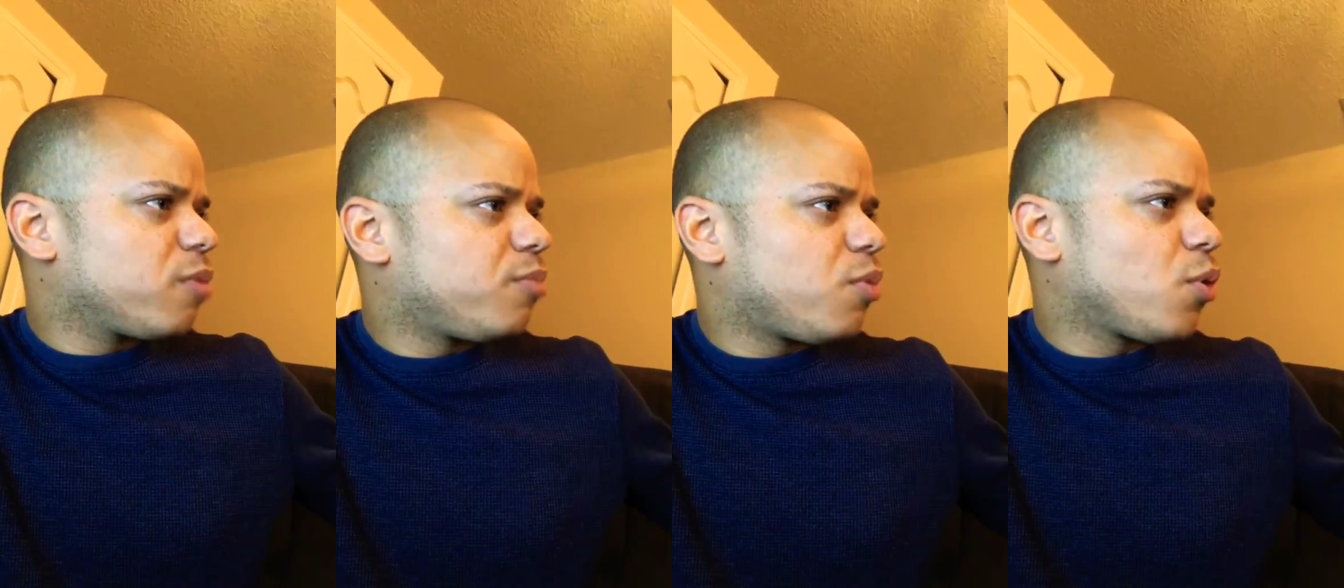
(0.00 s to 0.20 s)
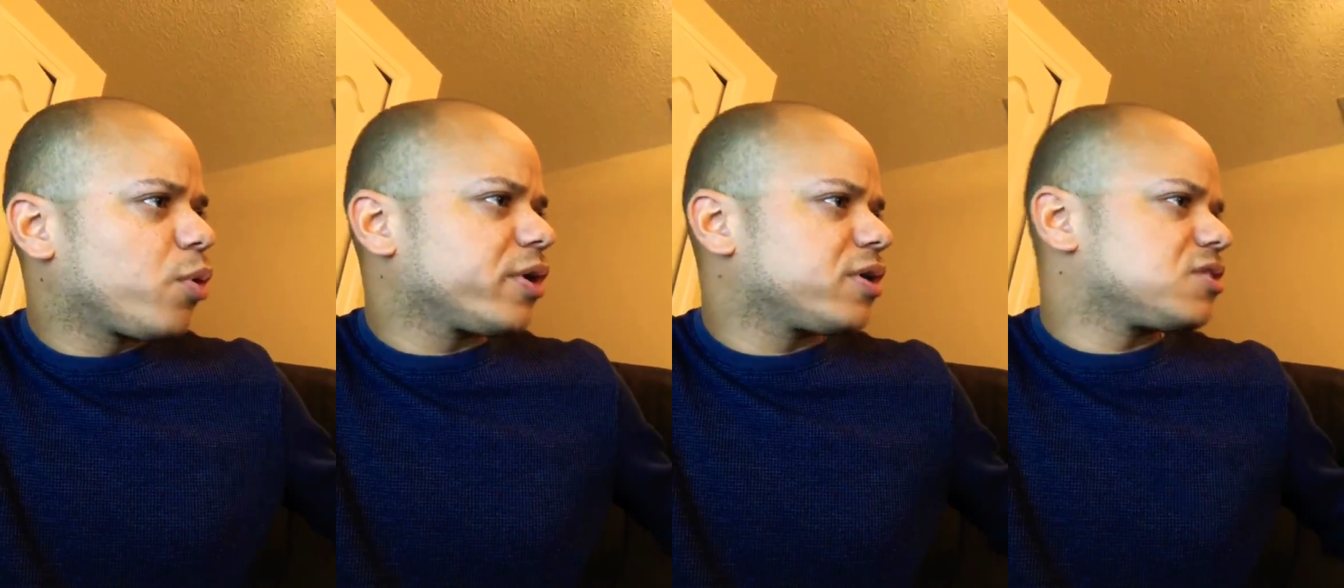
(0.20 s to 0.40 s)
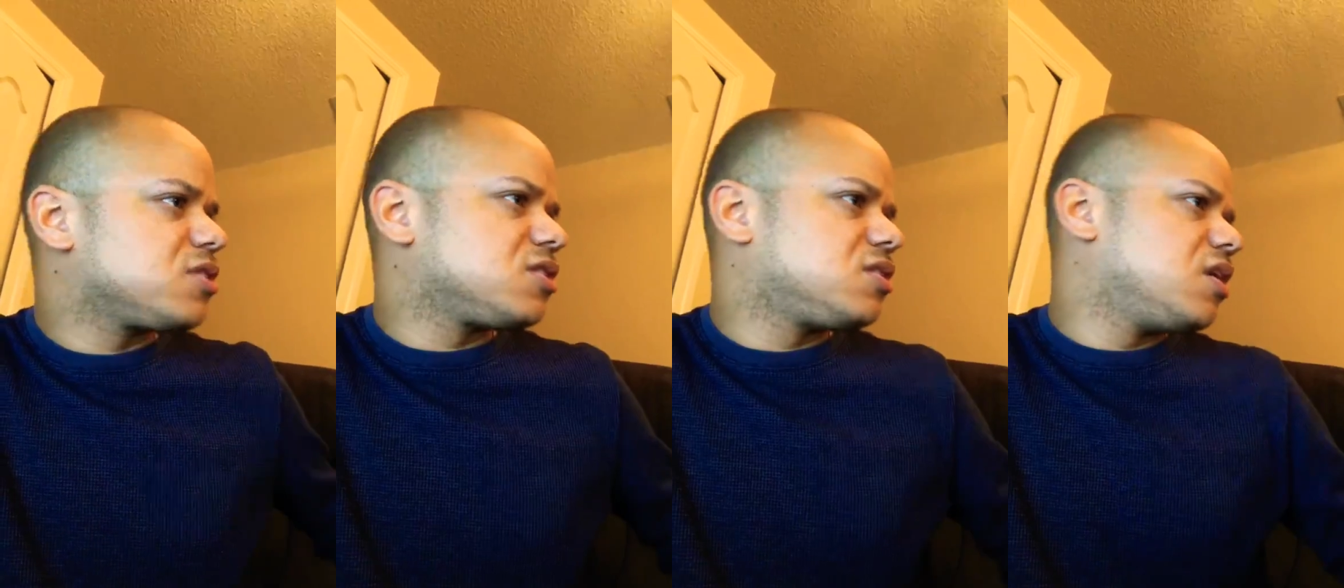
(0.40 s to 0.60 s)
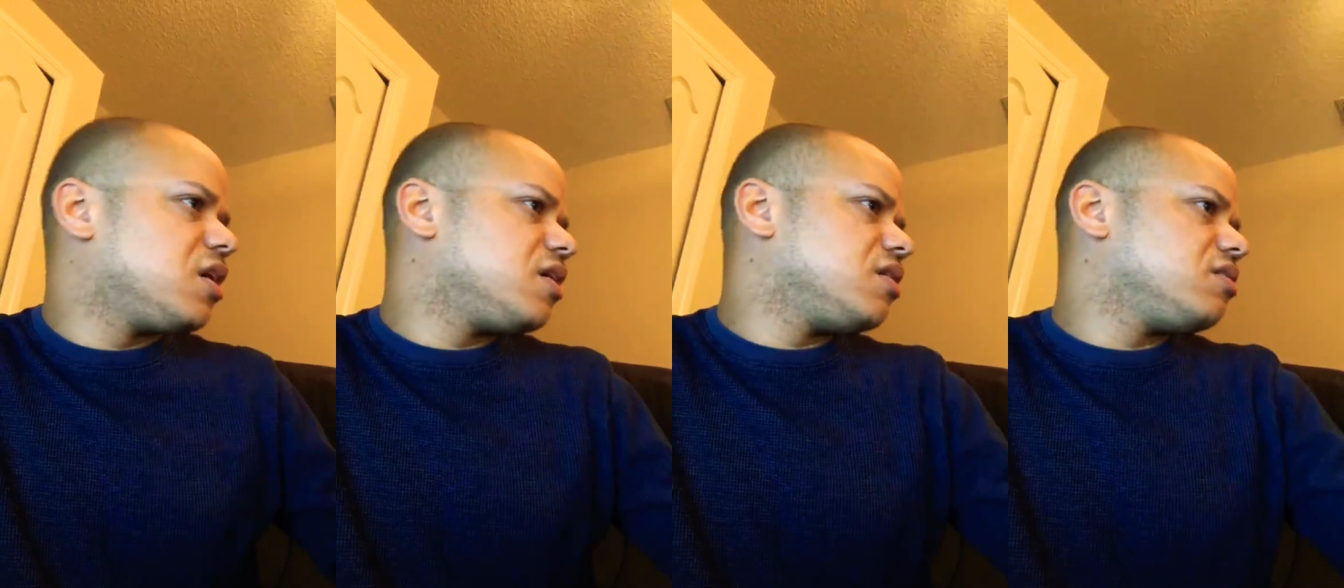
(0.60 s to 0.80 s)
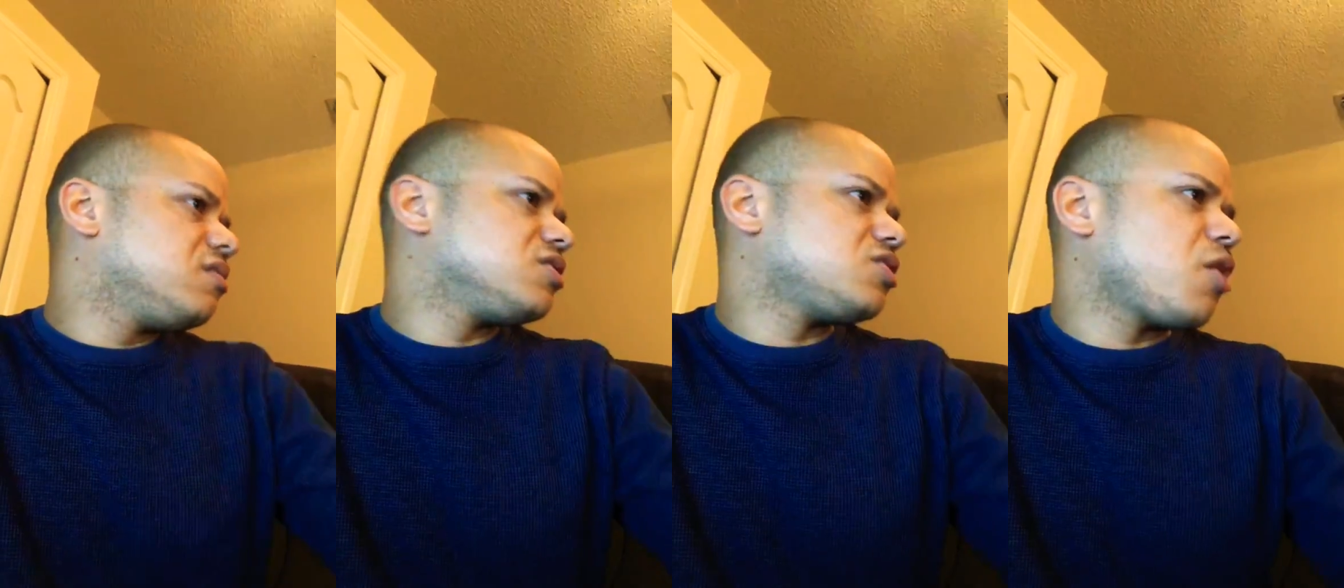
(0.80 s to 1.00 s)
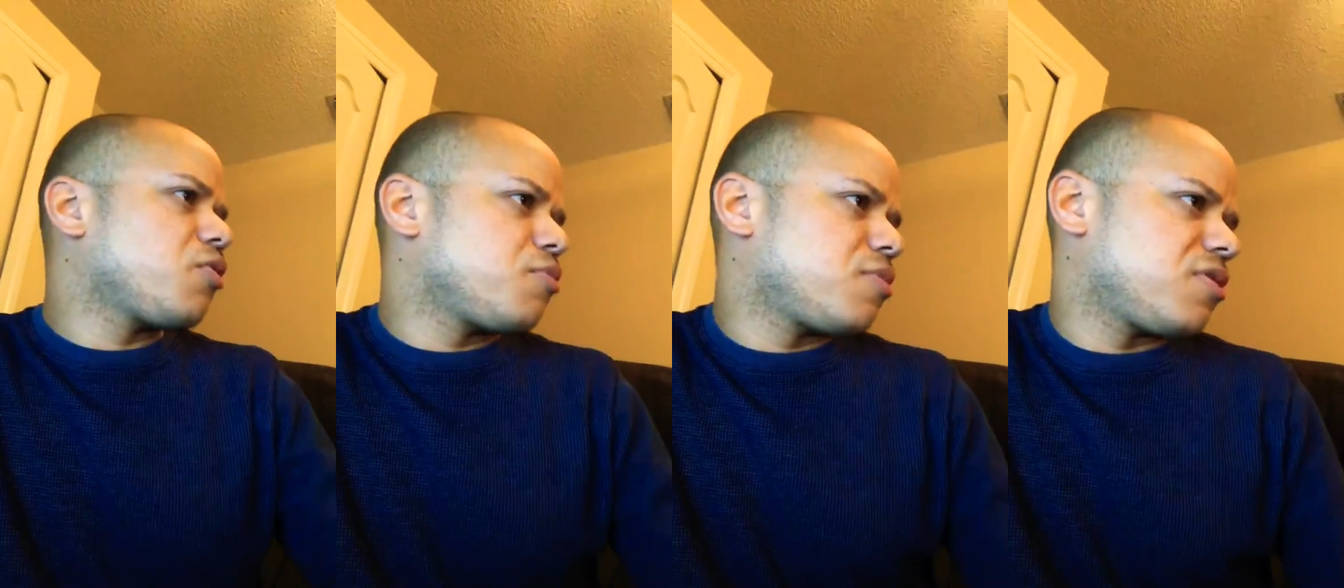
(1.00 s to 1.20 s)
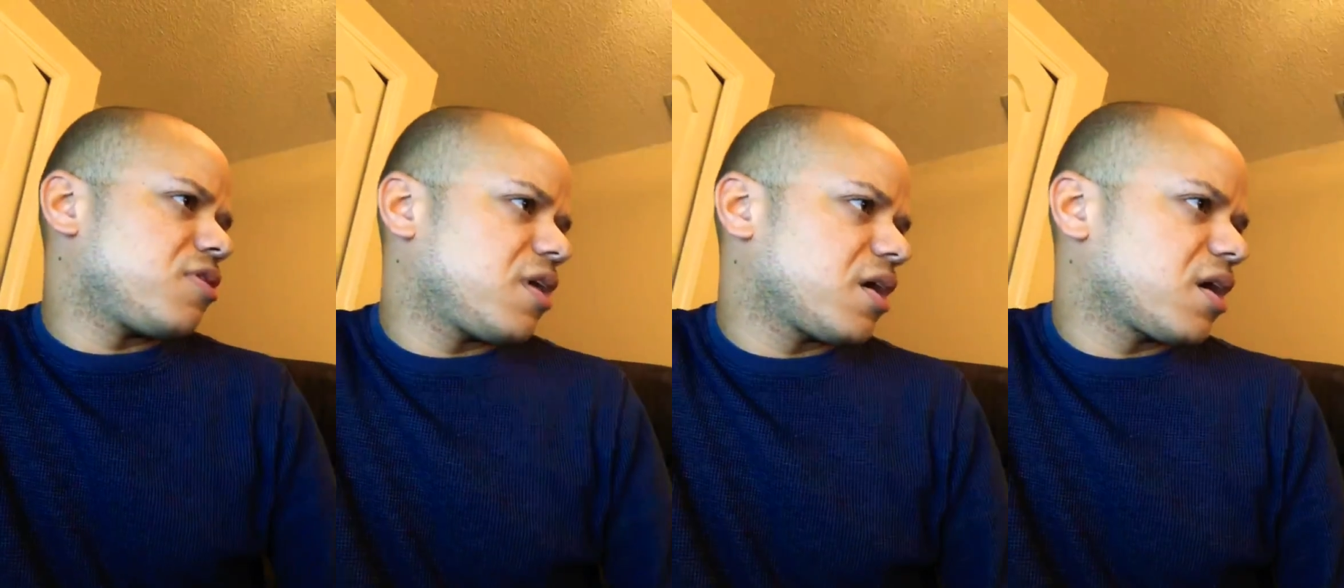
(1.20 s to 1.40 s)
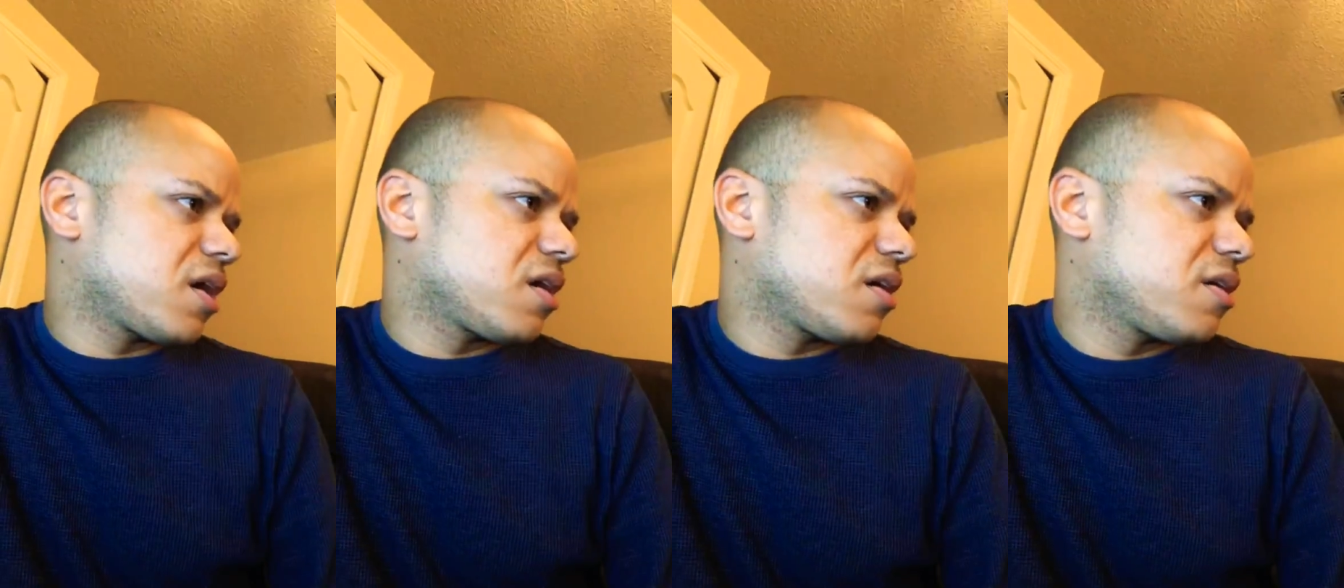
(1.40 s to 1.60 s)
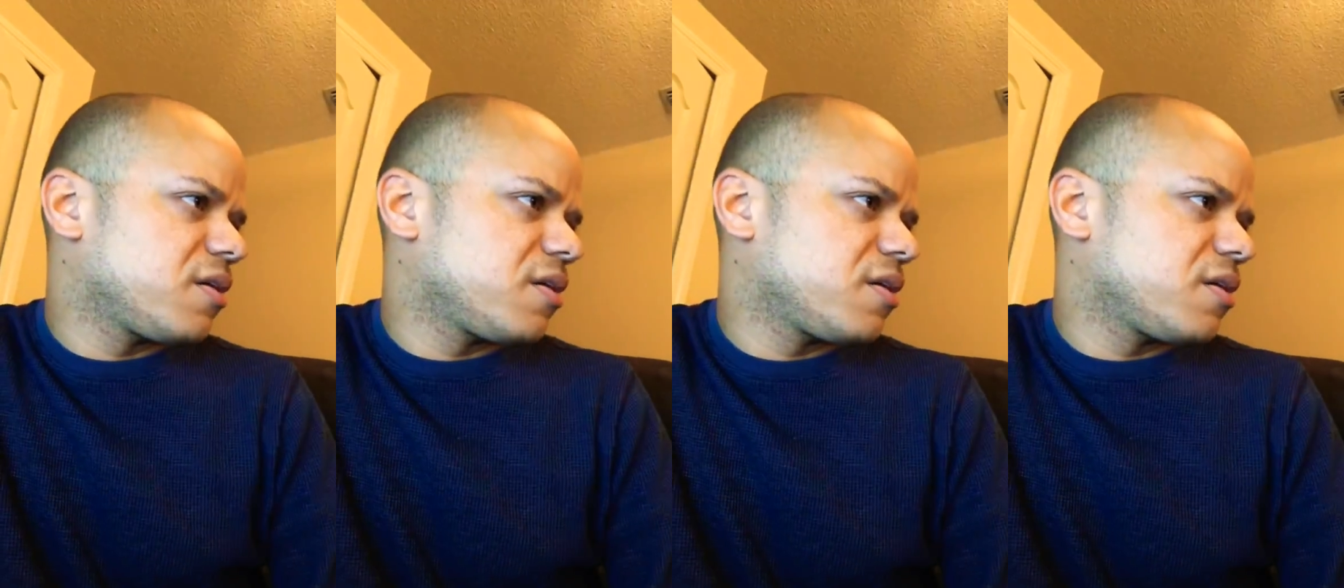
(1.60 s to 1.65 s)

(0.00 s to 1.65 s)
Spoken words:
importance than this other thing.